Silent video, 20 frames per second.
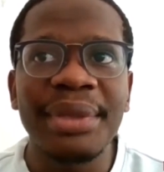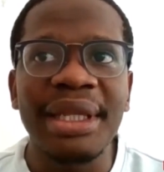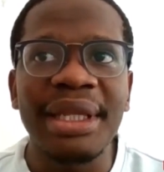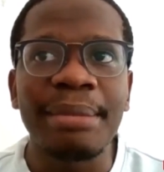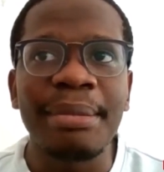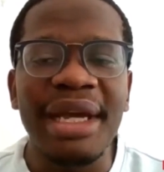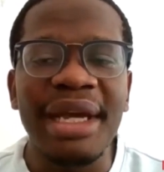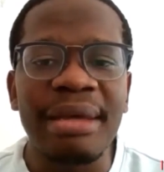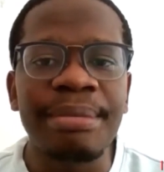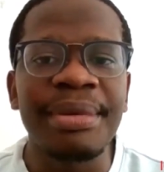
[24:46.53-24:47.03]

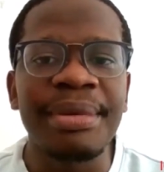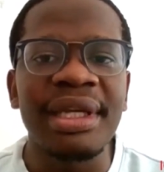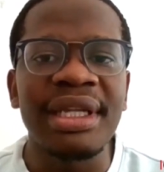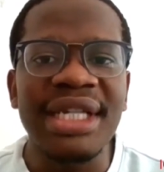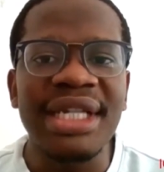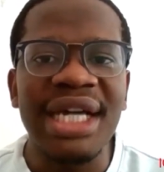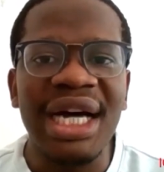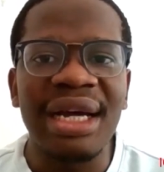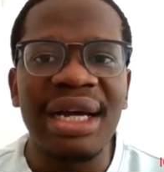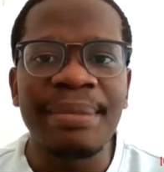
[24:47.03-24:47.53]
there may be
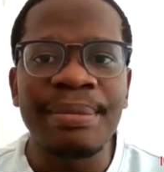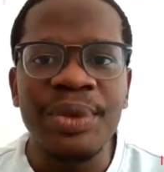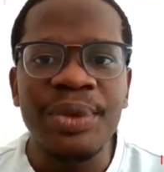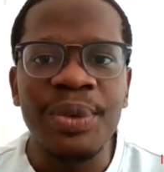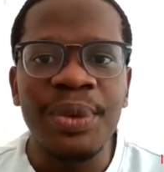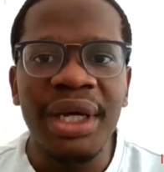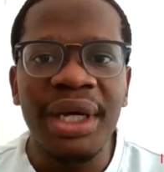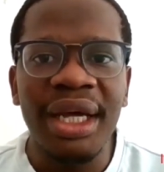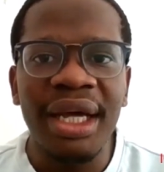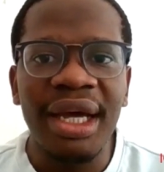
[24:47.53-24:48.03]
times
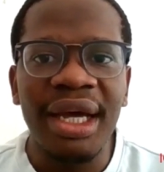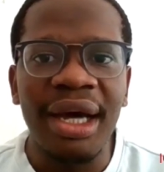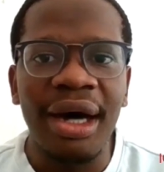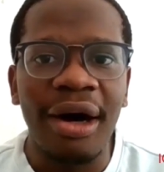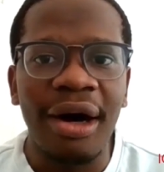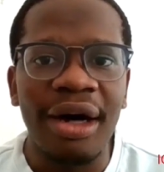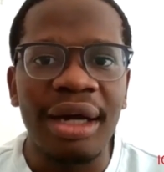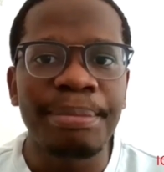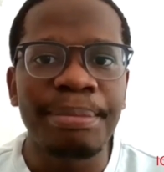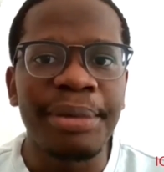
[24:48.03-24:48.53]
where a
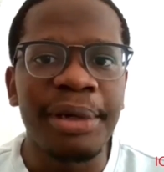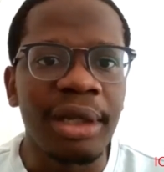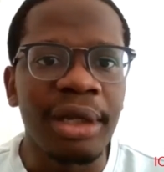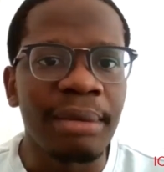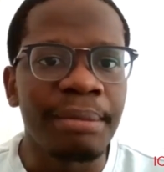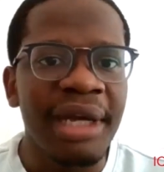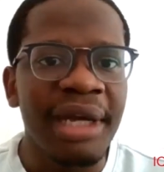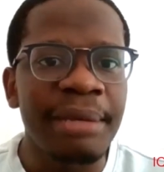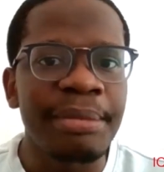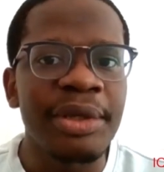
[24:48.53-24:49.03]
hard
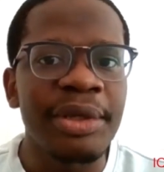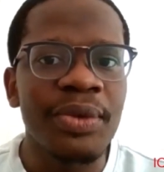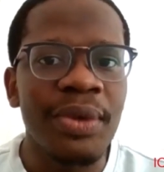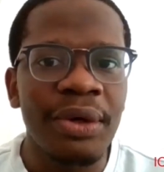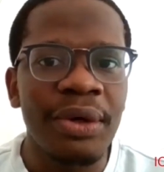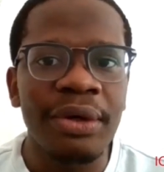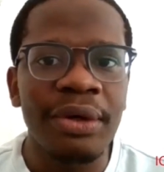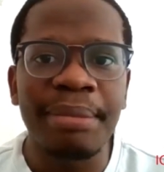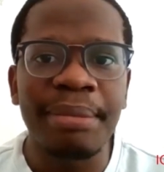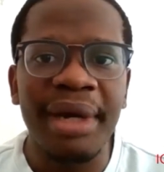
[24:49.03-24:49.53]
pill may be
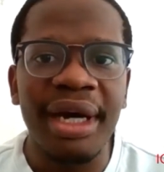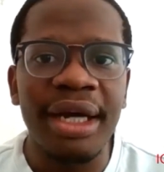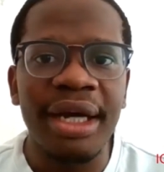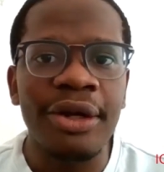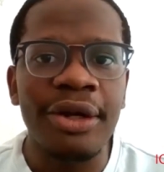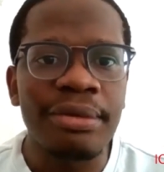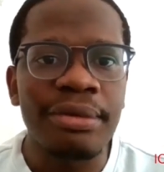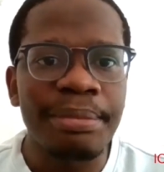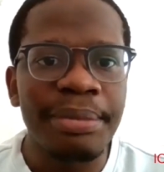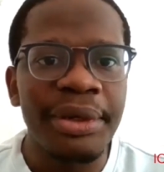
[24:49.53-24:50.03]
swallowed by an
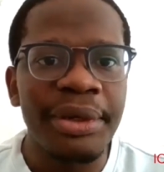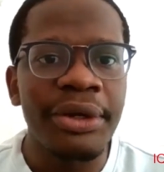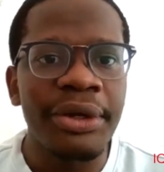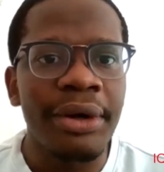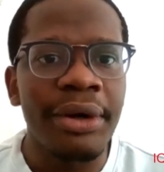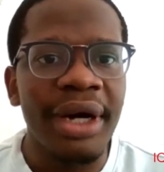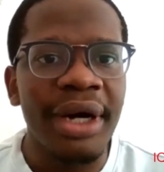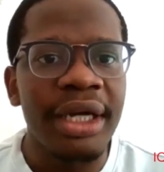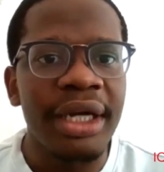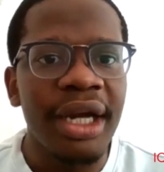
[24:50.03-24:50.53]

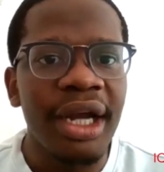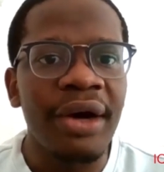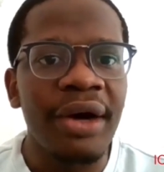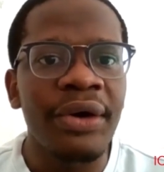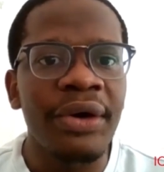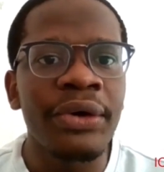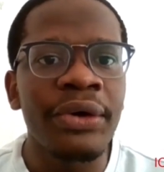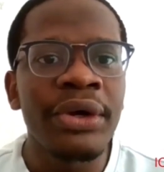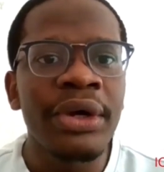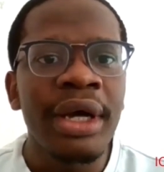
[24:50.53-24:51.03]
entrepreneur right
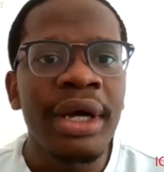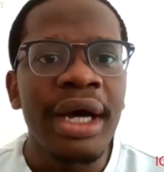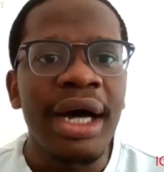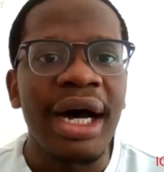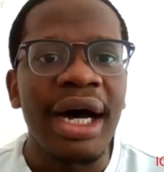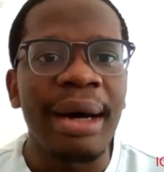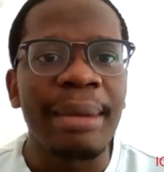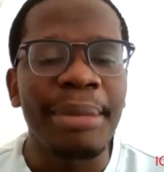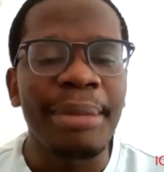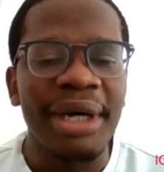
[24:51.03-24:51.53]
now,
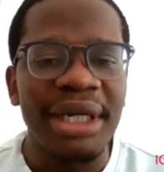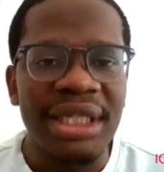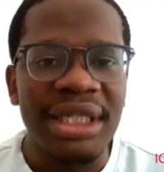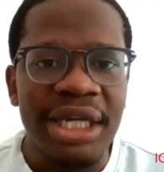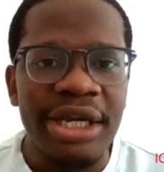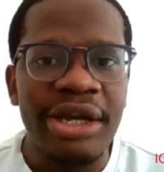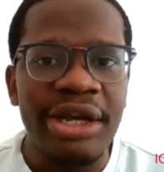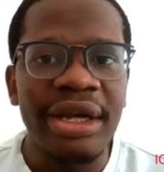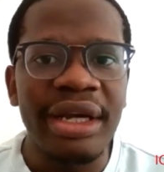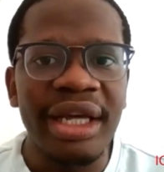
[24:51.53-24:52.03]

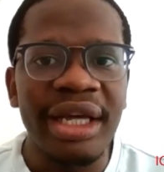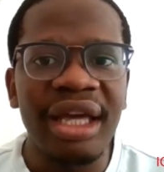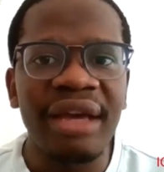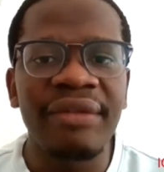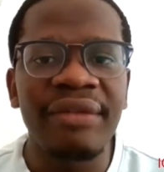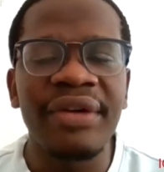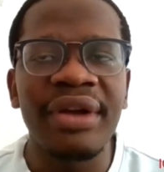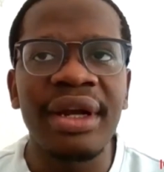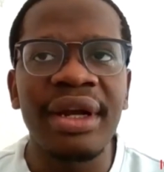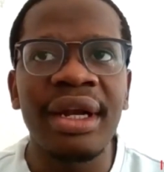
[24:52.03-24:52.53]
particularly
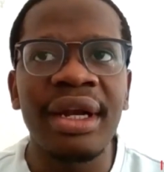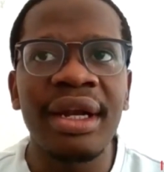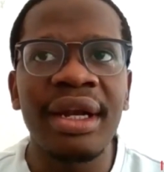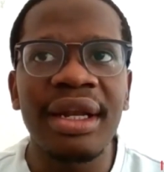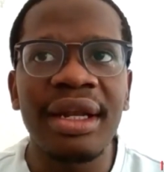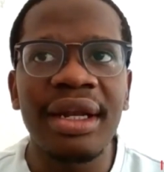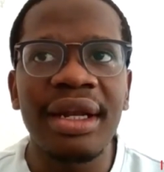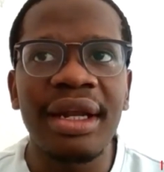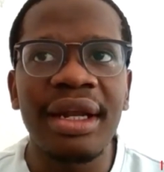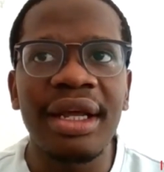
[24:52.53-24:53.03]
given
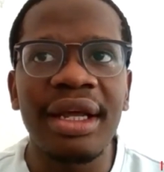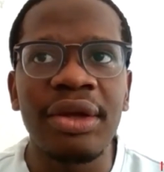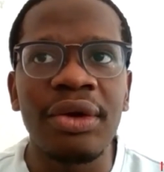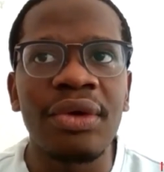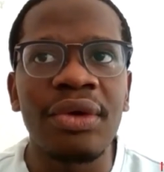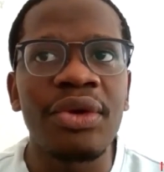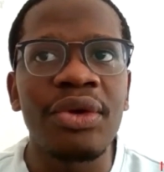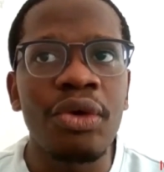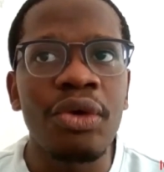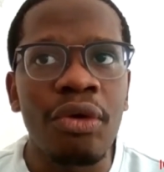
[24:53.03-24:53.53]

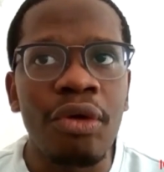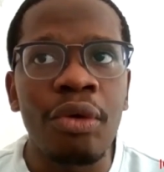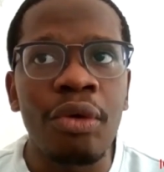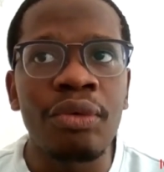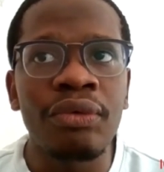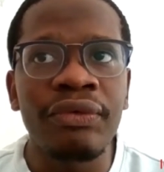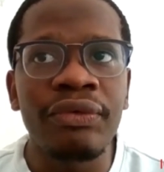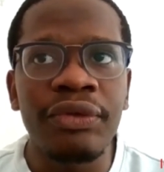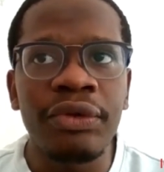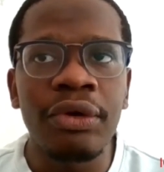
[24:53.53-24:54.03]
your
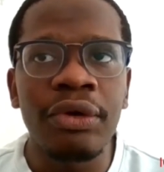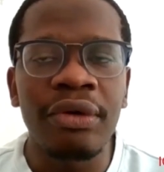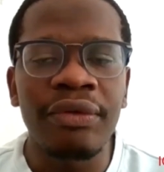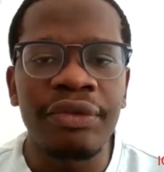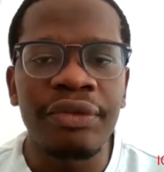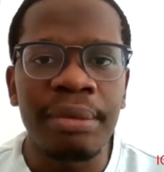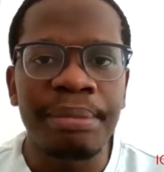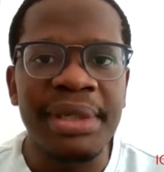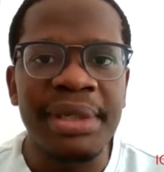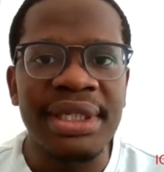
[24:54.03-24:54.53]
own view
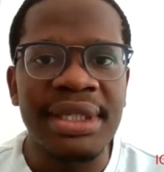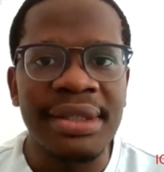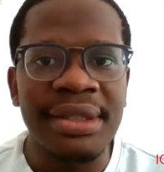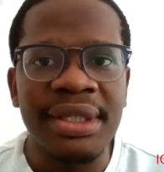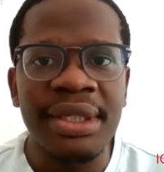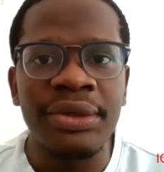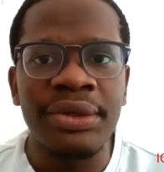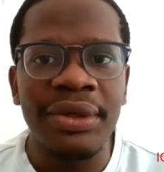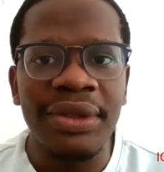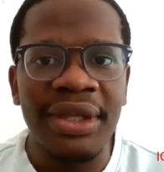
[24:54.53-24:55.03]
of your
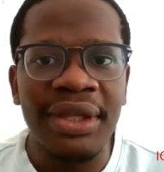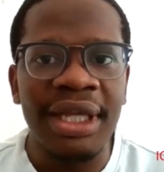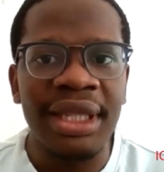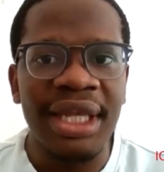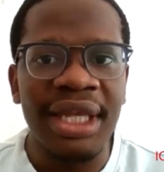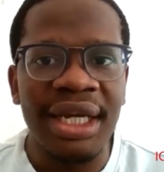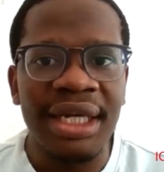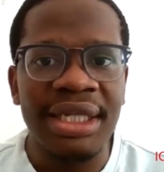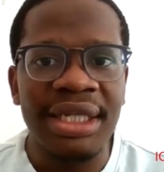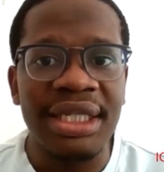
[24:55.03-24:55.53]
business, and you
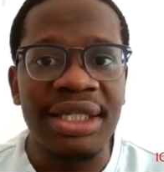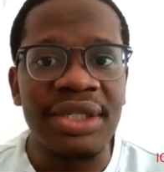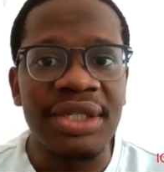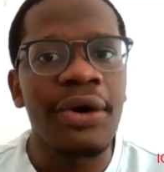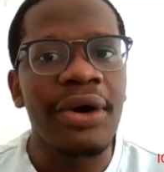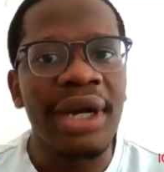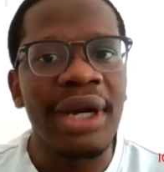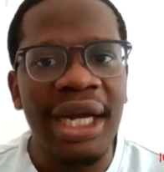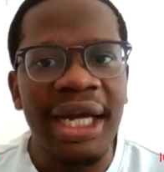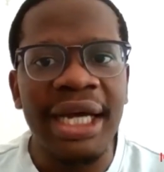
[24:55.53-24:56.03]
think that it's
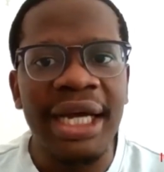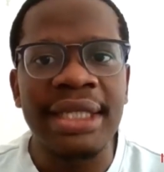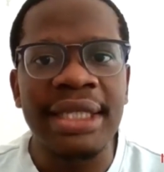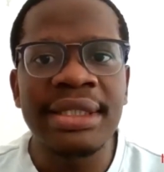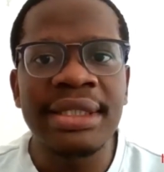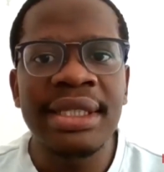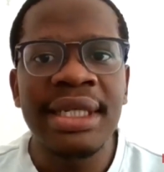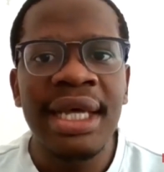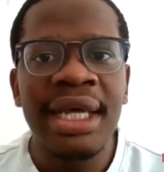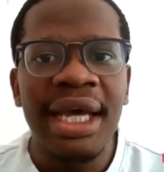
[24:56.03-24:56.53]
got
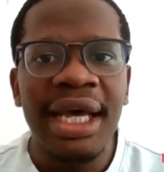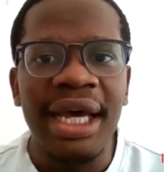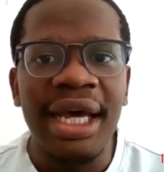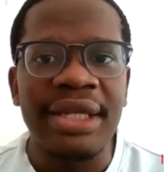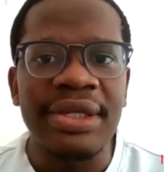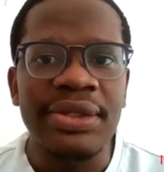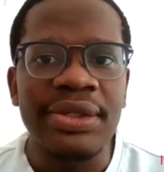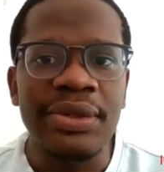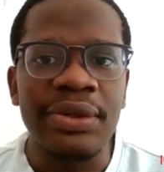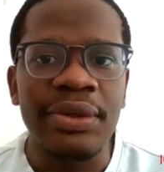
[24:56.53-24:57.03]
legs,
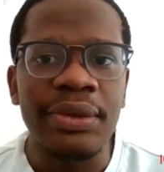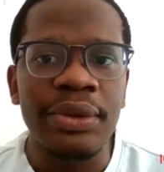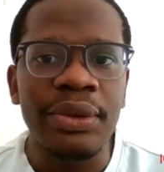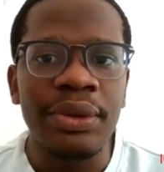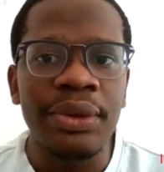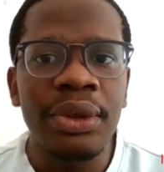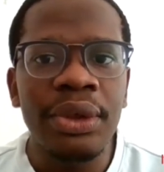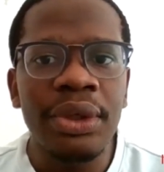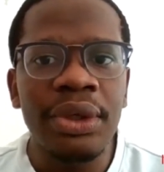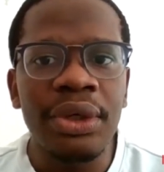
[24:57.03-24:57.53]
and
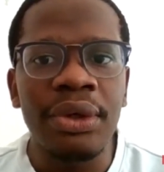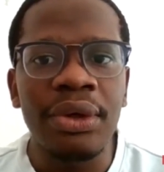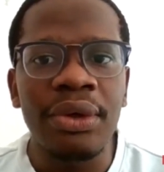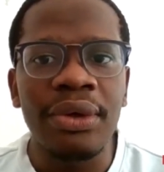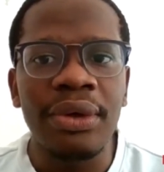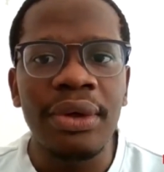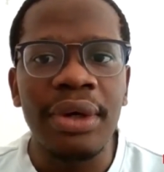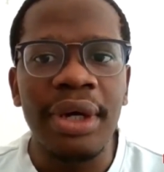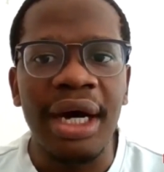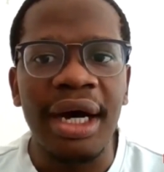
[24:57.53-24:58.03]
so
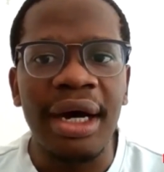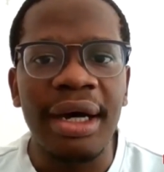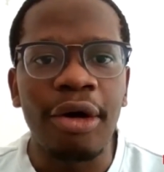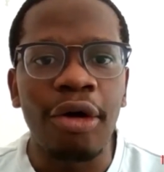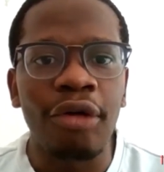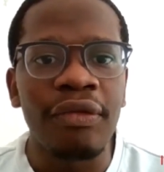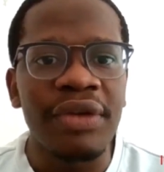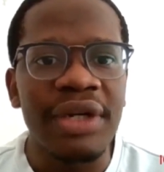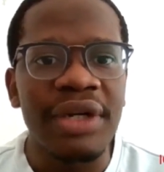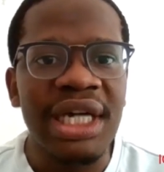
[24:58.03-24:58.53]

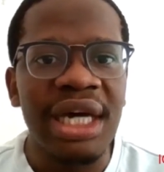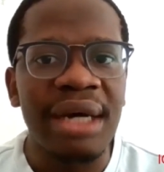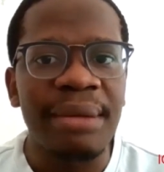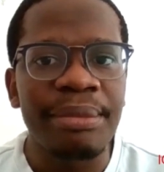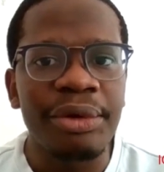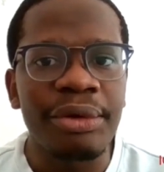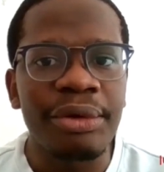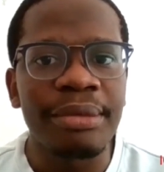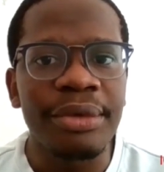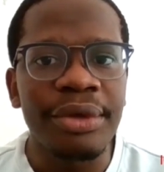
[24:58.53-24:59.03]
over
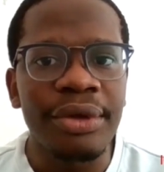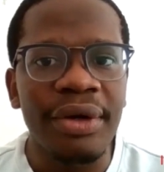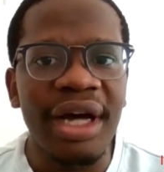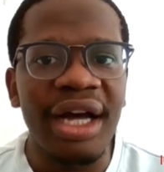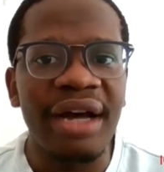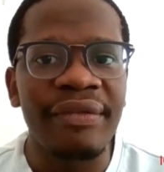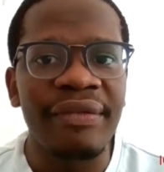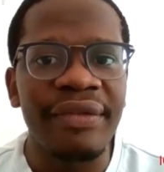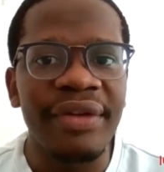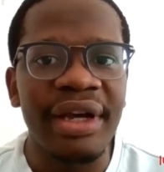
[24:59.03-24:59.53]
time you
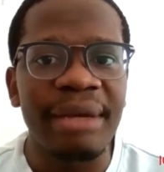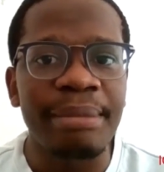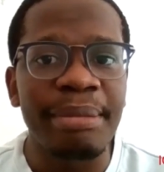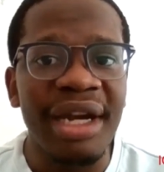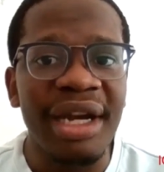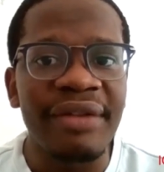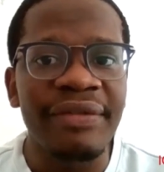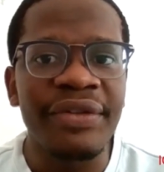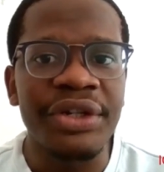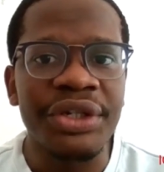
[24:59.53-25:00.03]
have a
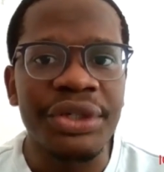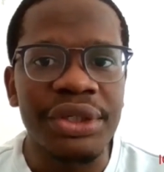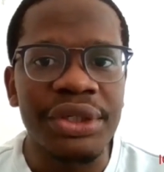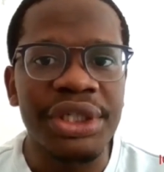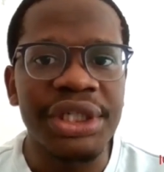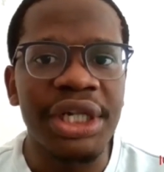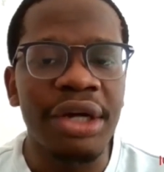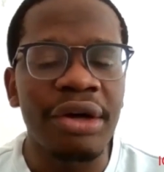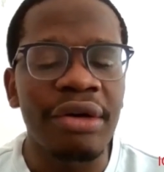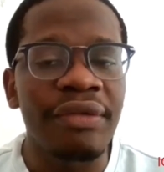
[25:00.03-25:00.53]
beneficial
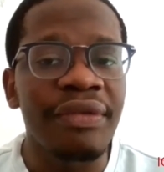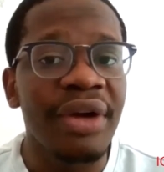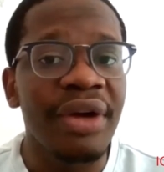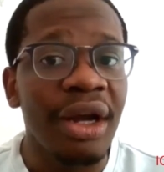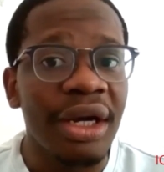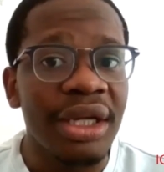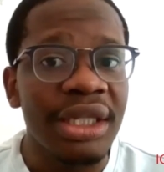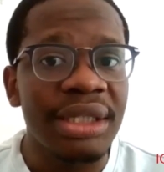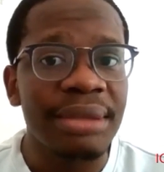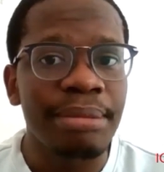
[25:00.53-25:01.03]
share of a
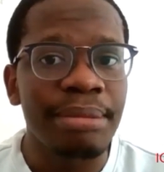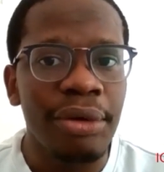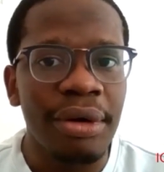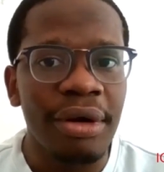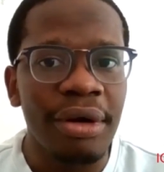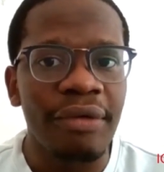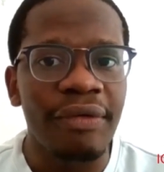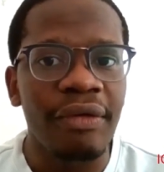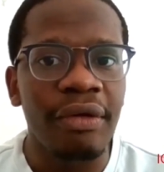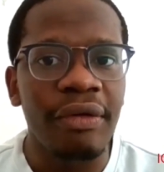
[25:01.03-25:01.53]
larger
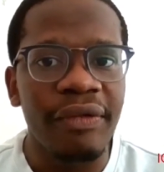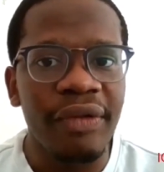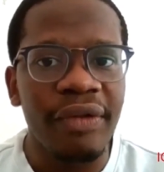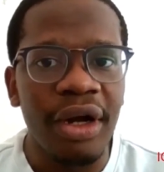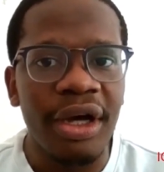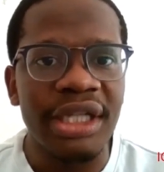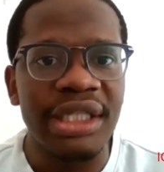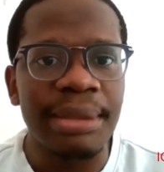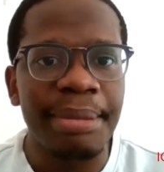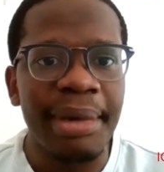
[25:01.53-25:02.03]

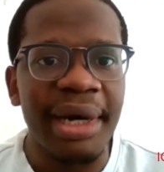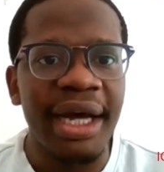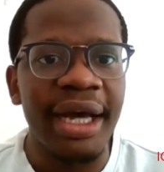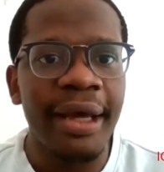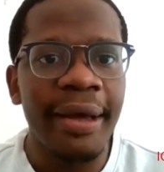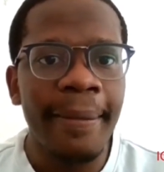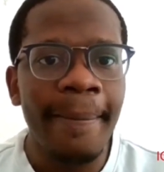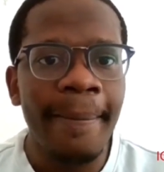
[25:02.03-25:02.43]
pie.